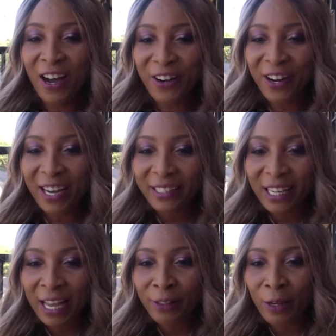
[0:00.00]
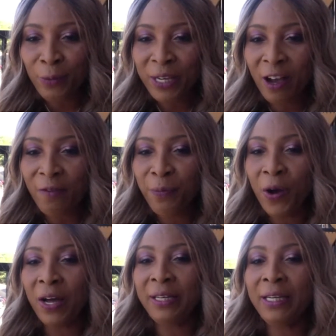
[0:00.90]
All right, and then we have
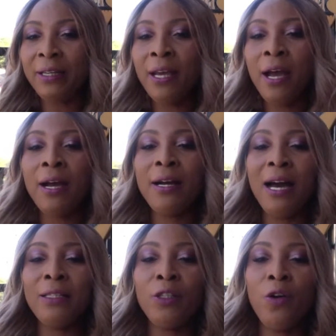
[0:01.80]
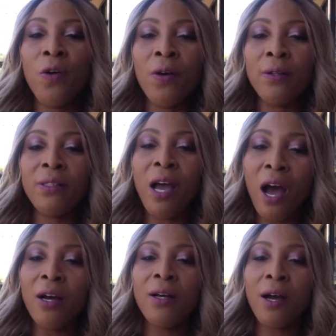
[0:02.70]
Pauline
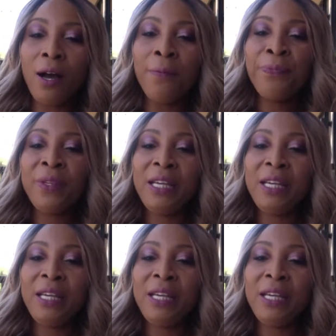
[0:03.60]
Katotanga.